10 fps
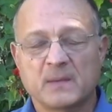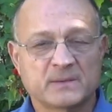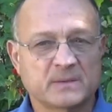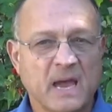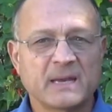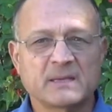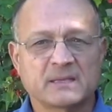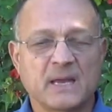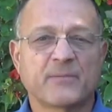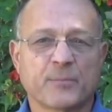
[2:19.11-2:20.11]

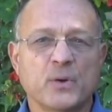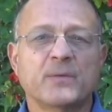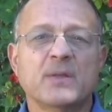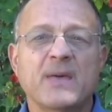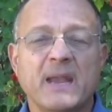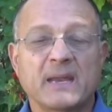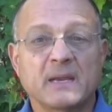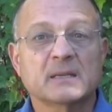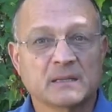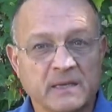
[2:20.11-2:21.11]
Scientists have proven that it
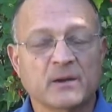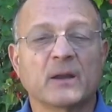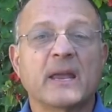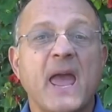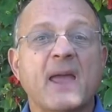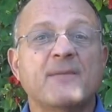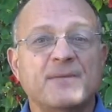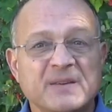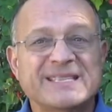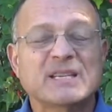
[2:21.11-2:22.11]
is literally a
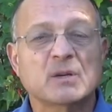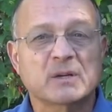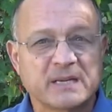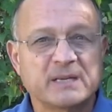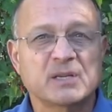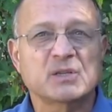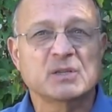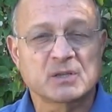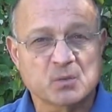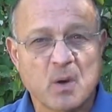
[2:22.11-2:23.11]
physical
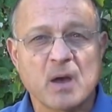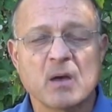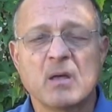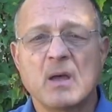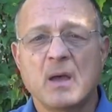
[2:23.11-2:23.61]
condition as well.